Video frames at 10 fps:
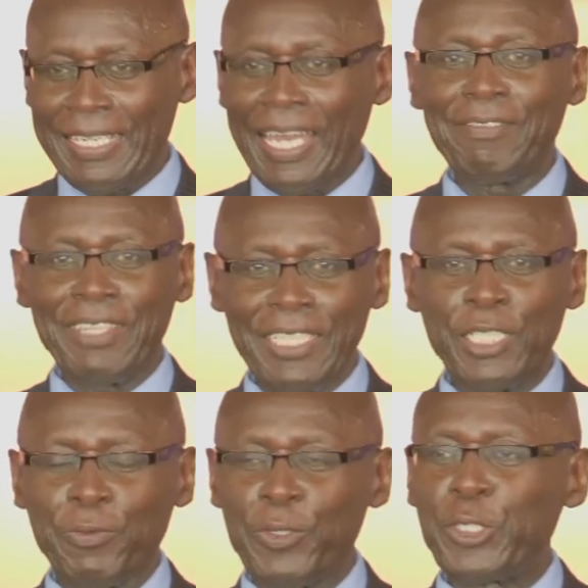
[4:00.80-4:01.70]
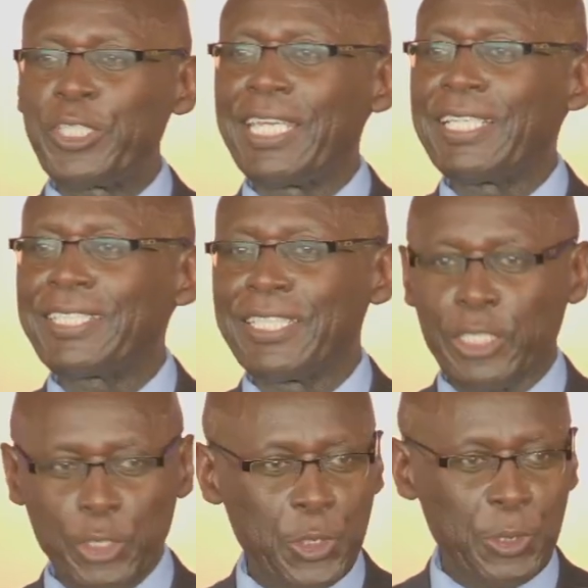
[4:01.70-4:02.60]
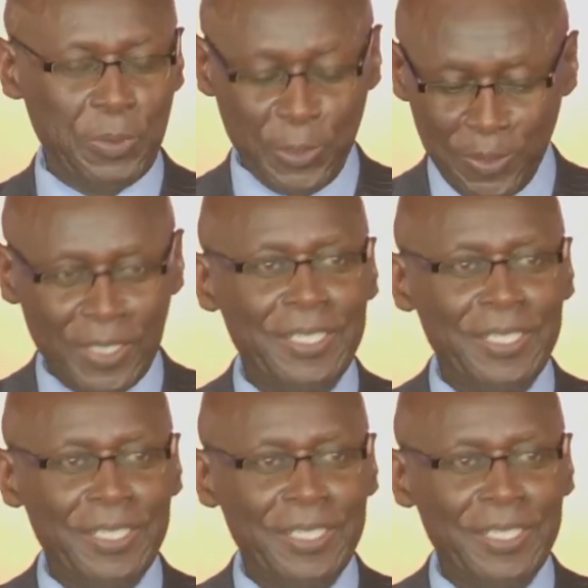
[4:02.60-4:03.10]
and this is for the hotels in Kisumu.